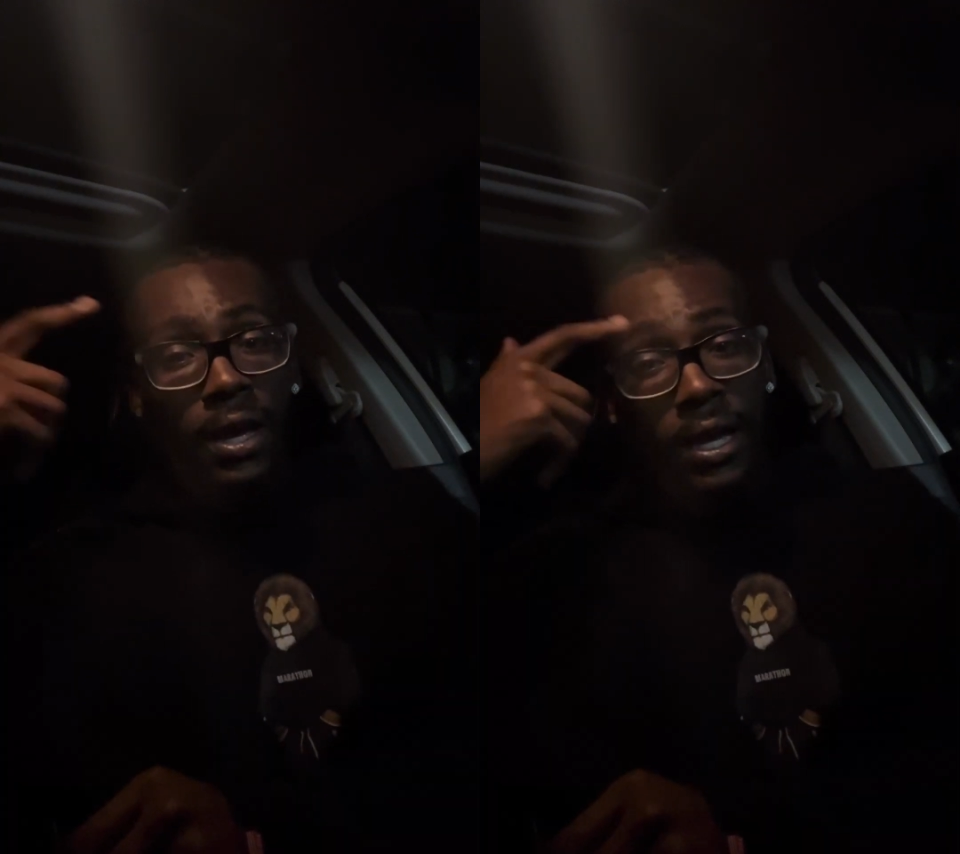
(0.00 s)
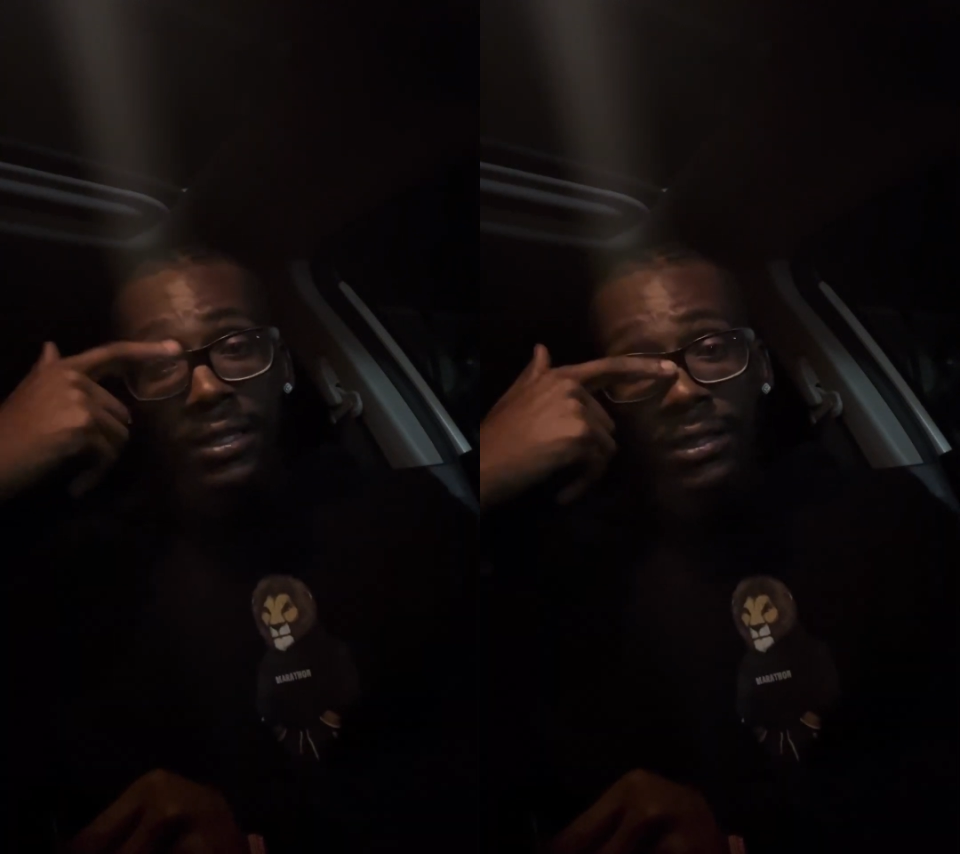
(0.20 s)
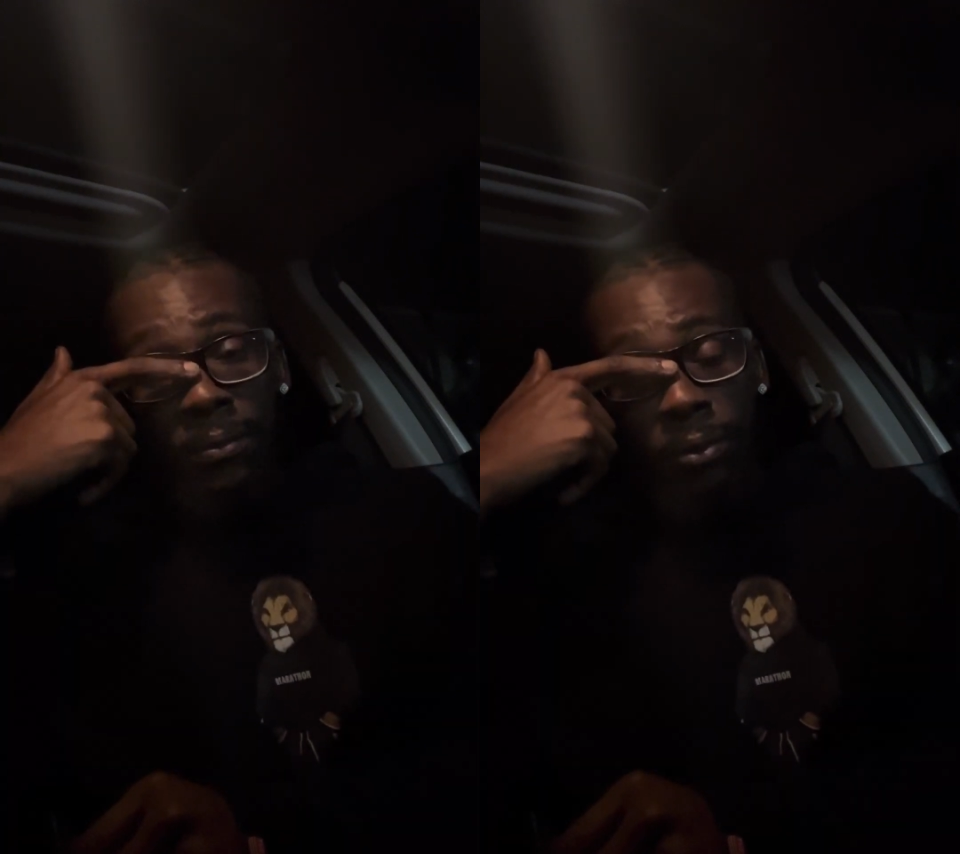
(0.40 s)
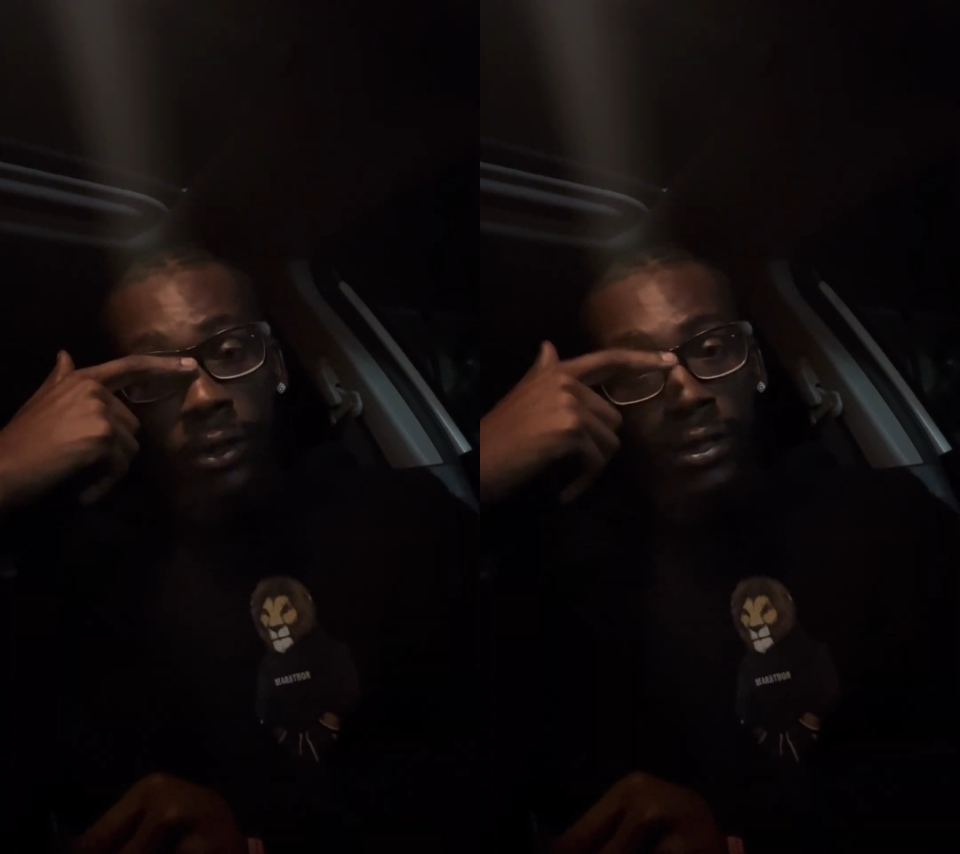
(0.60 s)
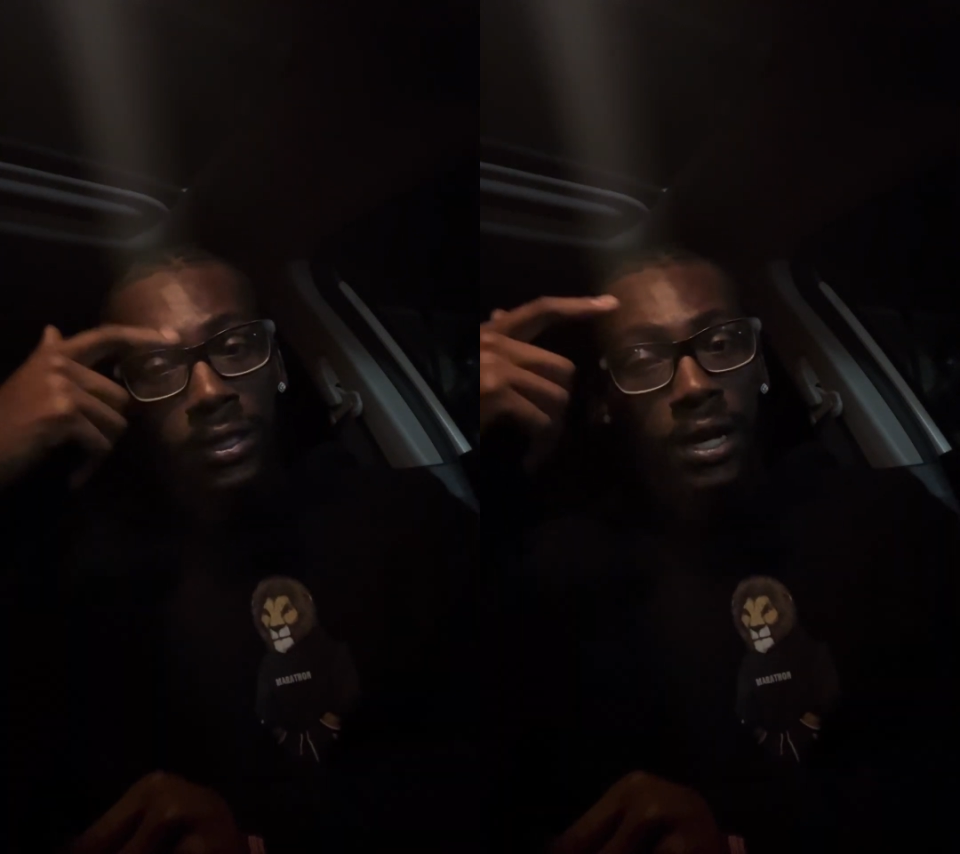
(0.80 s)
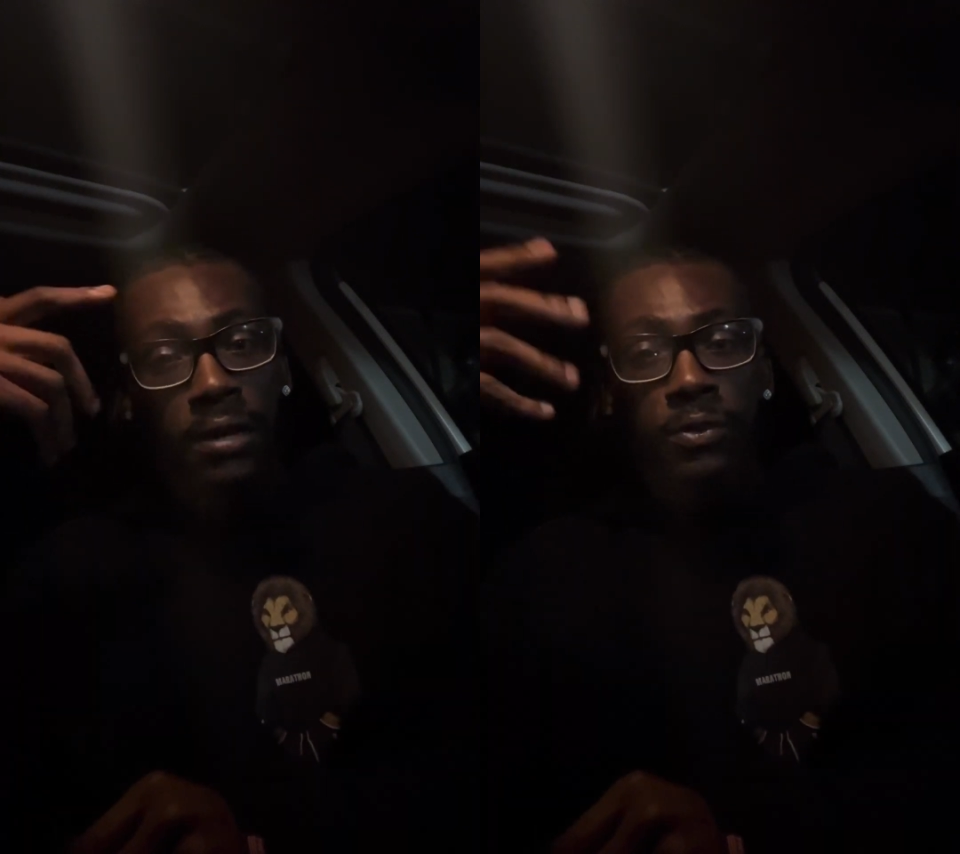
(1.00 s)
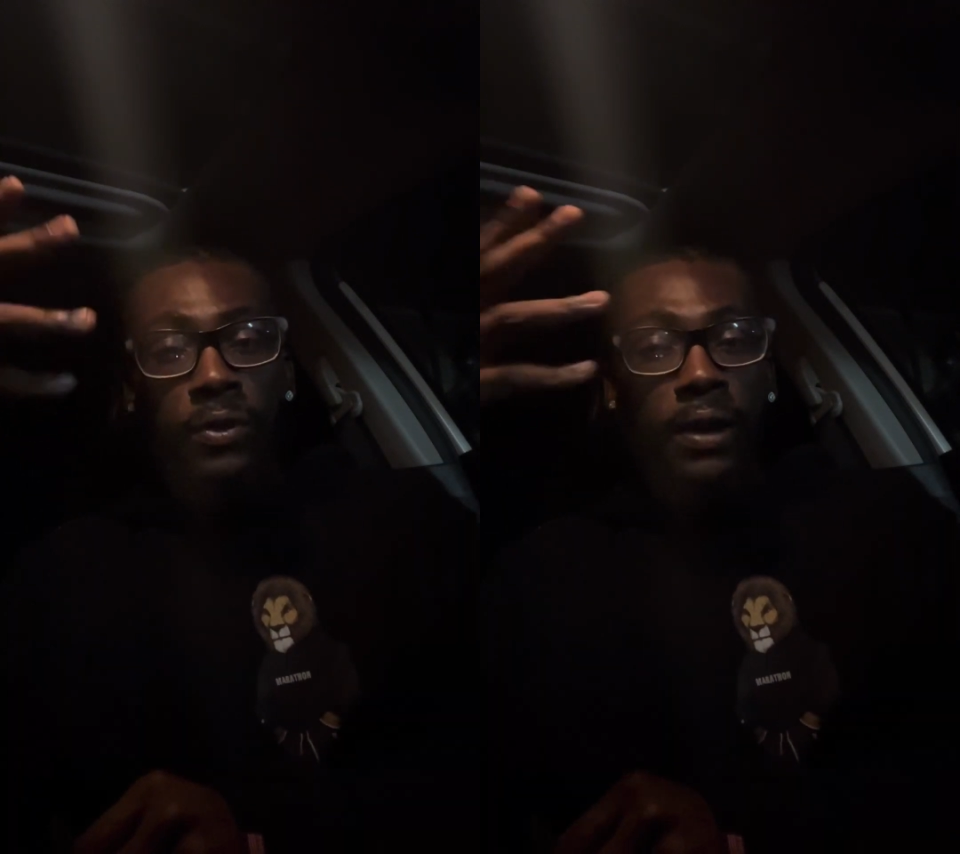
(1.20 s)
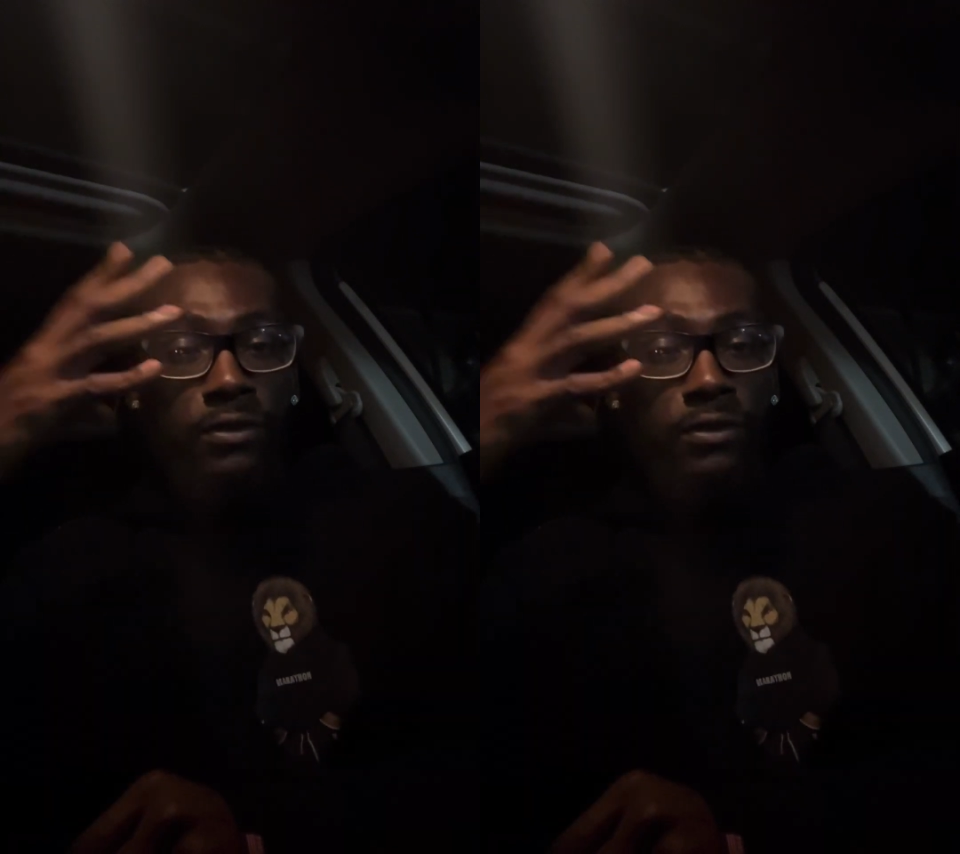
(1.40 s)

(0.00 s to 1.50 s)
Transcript: At some point in time, you have